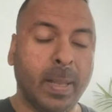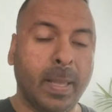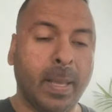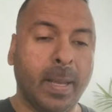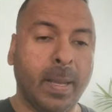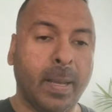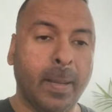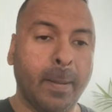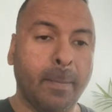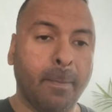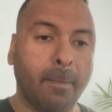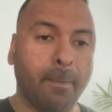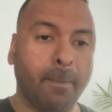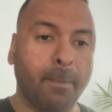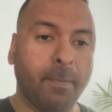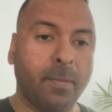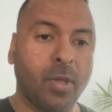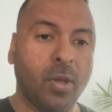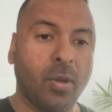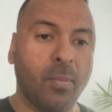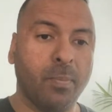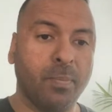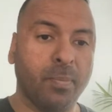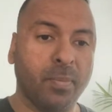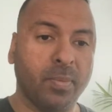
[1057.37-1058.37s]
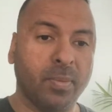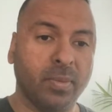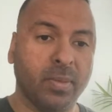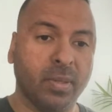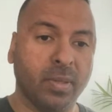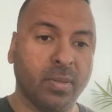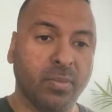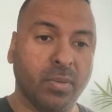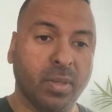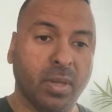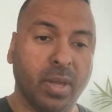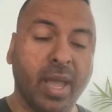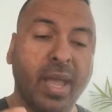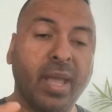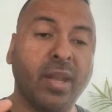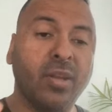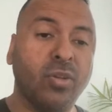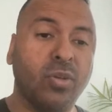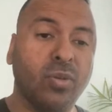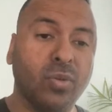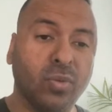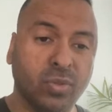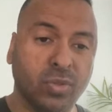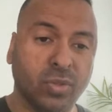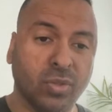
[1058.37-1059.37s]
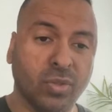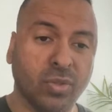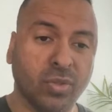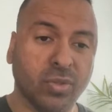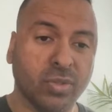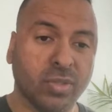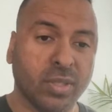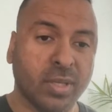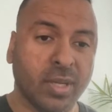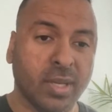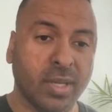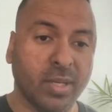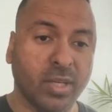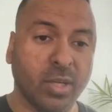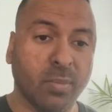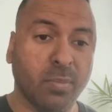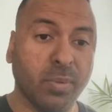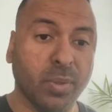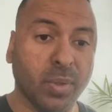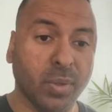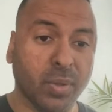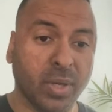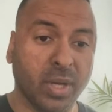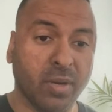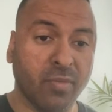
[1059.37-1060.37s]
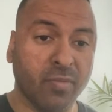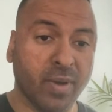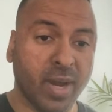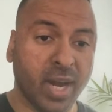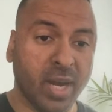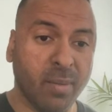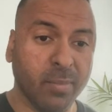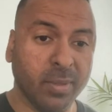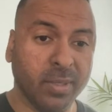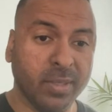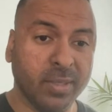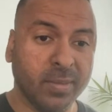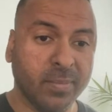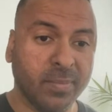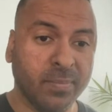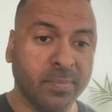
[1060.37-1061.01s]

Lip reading: um, the end users in deployed environment.